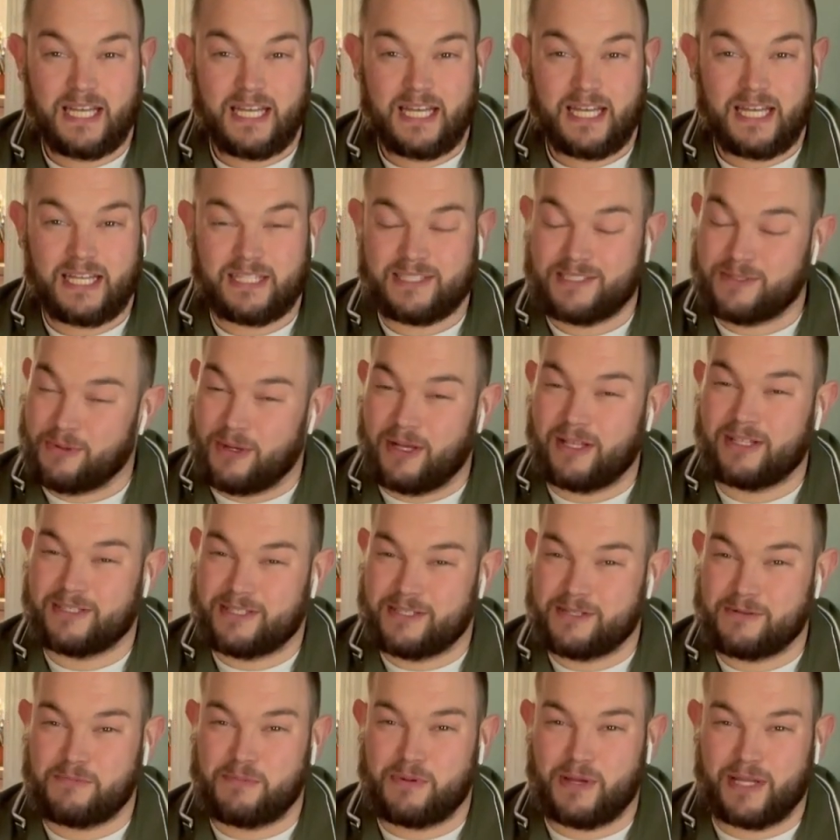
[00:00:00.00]
as well as
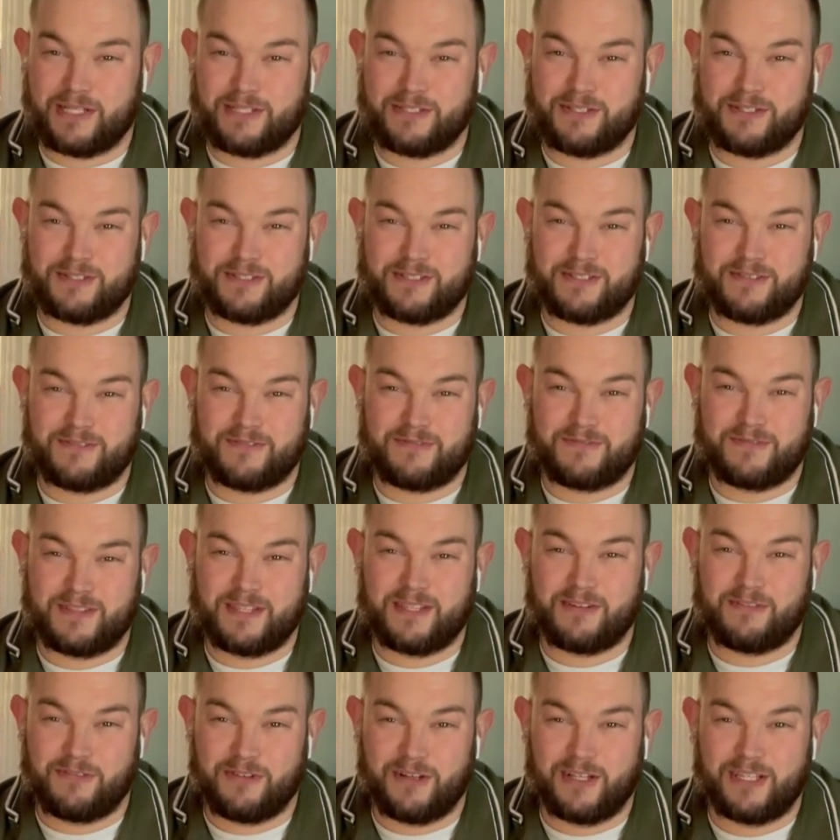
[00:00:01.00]
some pictures of the
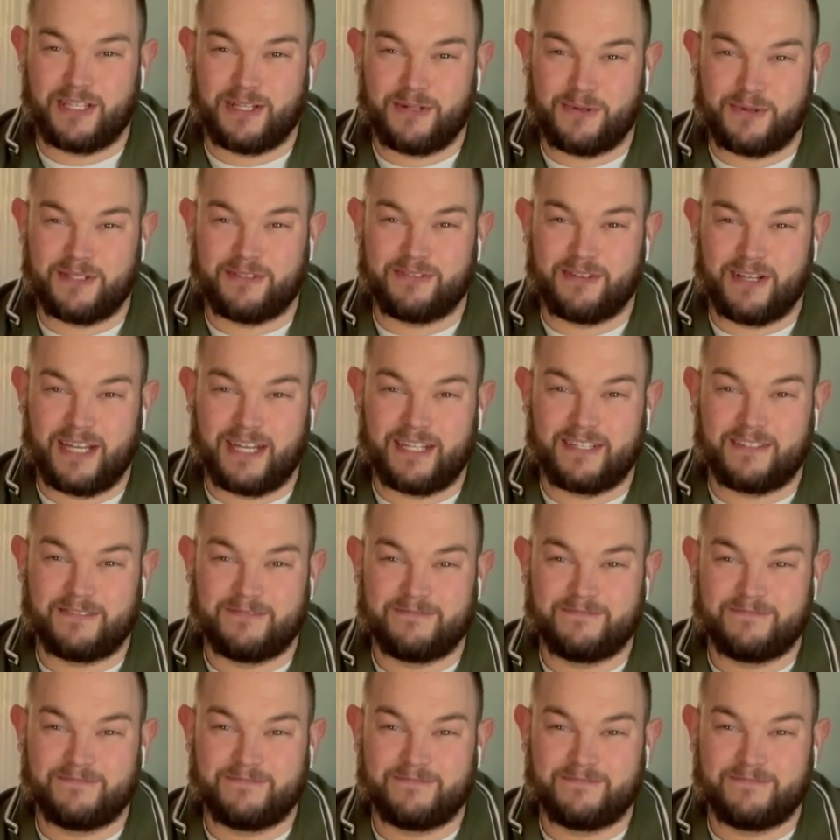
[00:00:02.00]
fun that we've had.